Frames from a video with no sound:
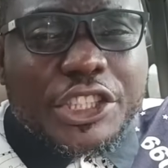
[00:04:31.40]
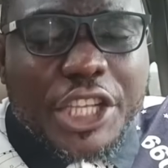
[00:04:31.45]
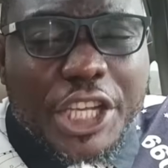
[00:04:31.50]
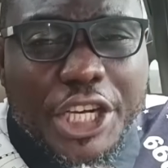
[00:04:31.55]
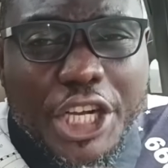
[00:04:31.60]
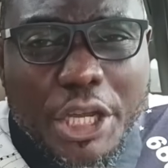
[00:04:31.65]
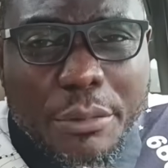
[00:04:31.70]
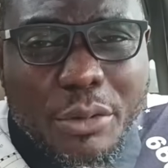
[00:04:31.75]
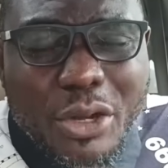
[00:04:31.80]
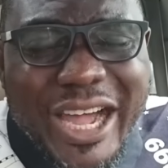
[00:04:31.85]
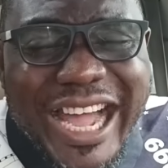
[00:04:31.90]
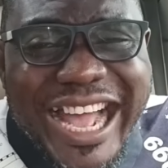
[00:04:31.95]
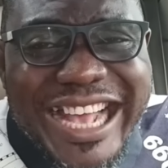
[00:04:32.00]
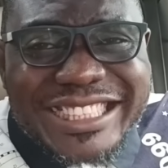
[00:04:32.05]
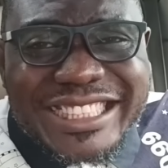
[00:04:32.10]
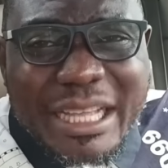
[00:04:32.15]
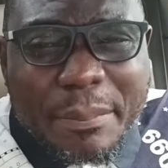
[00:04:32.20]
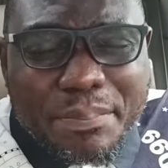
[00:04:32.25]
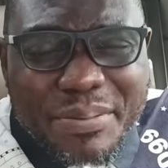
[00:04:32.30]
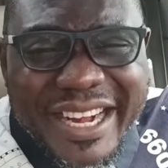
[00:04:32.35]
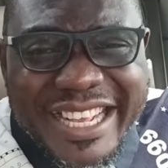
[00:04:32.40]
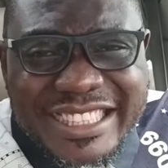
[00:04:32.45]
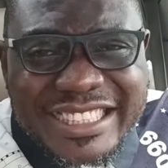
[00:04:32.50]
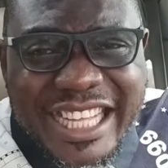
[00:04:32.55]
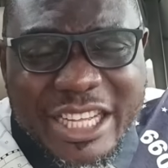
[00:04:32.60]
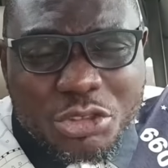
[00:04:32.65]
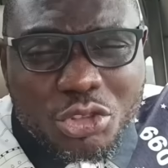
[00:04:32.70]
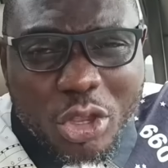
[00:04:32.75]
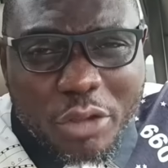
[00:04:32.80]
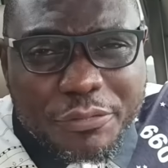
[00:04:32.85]
Tinubu as the
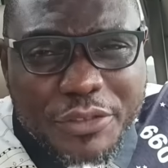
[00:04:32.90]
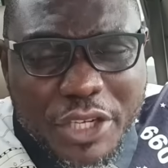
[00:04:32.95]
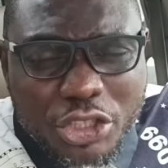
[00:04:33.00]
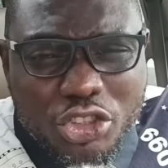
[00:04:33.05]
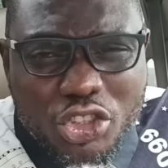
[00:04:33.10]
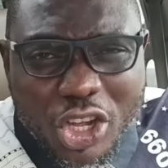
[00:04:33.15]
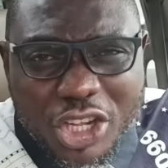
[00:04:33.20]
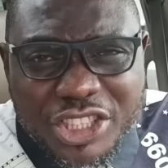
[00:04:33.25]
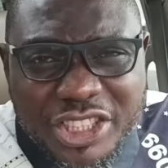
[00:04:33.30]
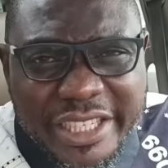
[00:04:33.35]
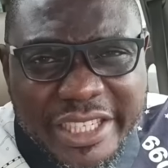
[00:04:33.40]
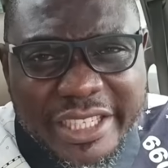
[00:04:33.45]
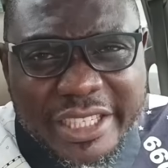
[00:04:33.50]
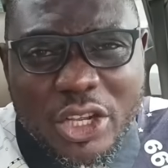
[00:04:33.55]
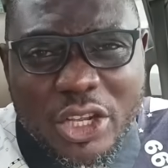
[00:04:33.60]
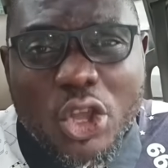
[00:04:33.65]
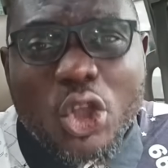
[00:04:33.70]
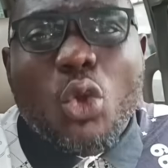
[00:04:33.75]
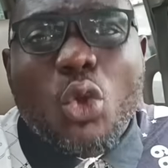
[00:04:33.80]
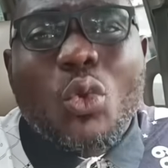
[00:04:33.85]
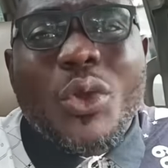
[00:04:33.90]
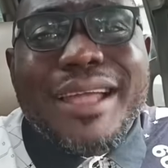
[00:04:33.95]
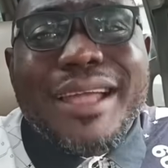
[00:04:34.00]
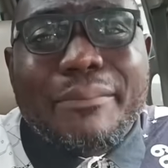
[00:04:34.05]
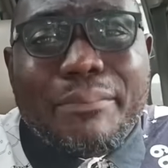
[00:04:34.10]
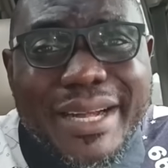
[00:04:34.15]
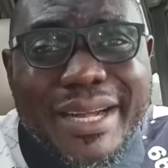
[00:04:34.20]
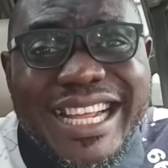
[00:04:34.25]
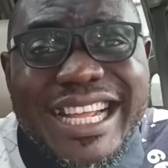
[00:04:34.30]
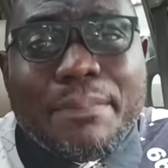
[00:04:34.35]
president of this country
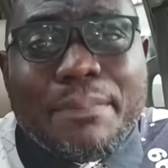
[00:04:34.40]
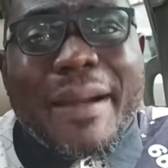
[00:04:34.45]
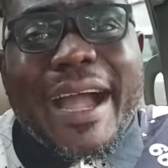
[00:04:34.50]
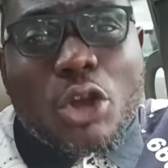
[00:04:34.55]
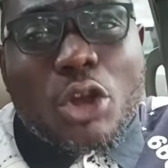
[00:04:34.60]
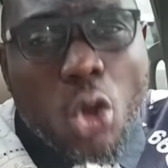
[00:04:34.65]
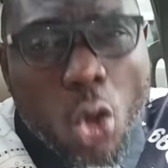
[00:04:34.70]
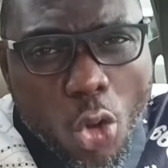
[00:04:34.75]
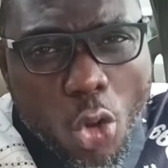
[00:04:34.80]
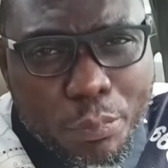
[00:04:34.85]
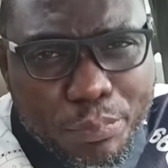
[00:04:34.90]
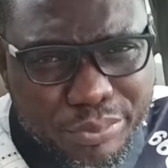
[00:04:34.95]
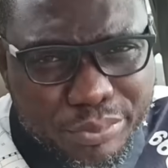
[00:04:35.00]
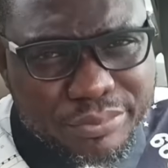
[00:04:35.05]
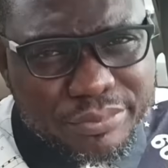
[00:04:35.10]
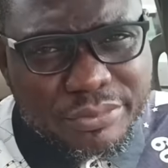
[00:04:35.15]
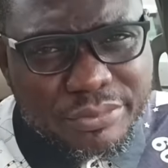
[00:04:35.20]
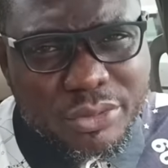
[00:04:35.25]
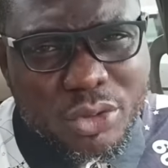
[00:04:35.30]
will bring back hope,